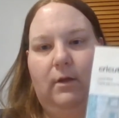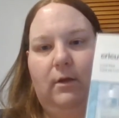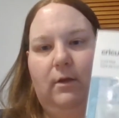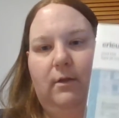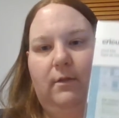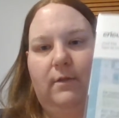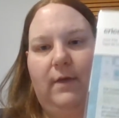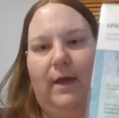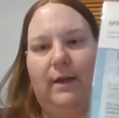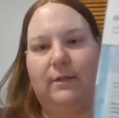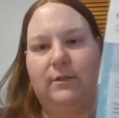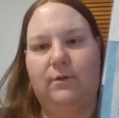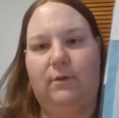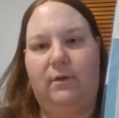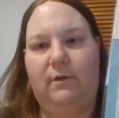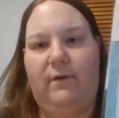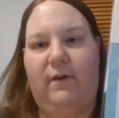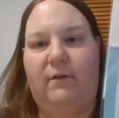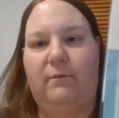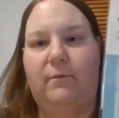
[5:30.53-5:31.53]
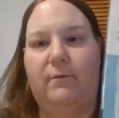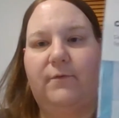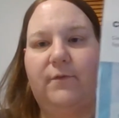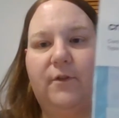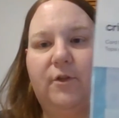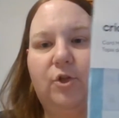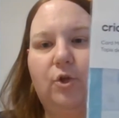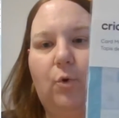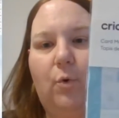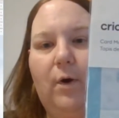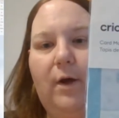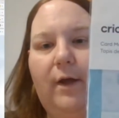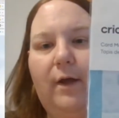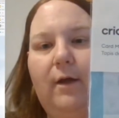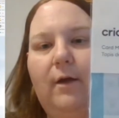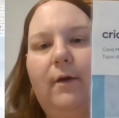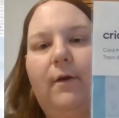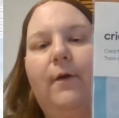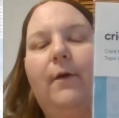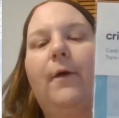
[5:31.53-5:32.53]
That is only available for the Joy.
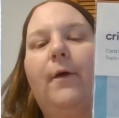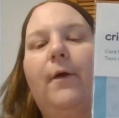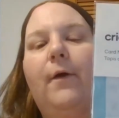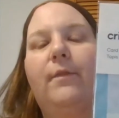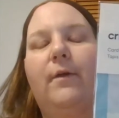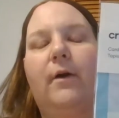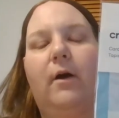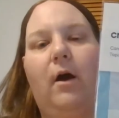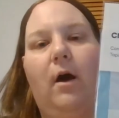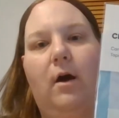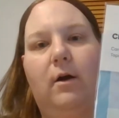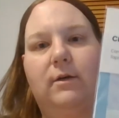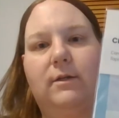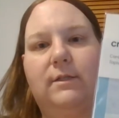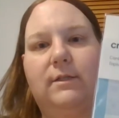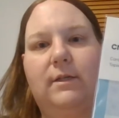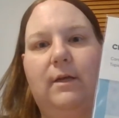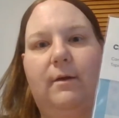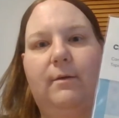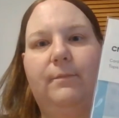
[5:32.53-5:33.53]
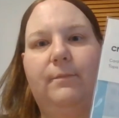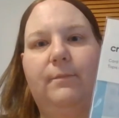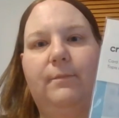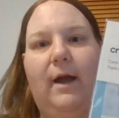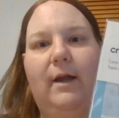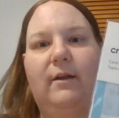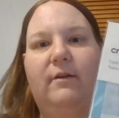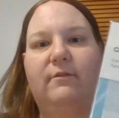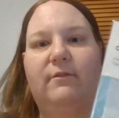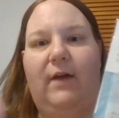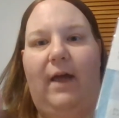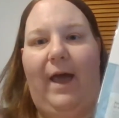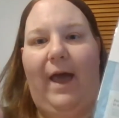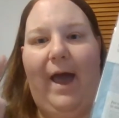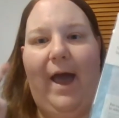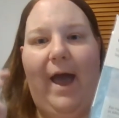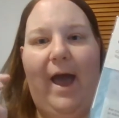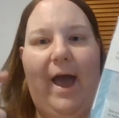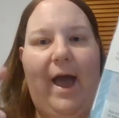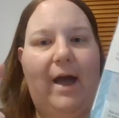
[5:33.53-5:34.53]
There are some kind of
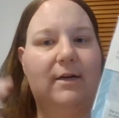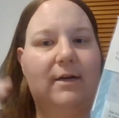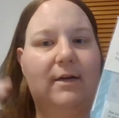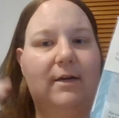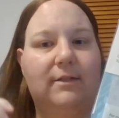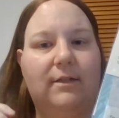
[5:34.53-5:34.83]
hack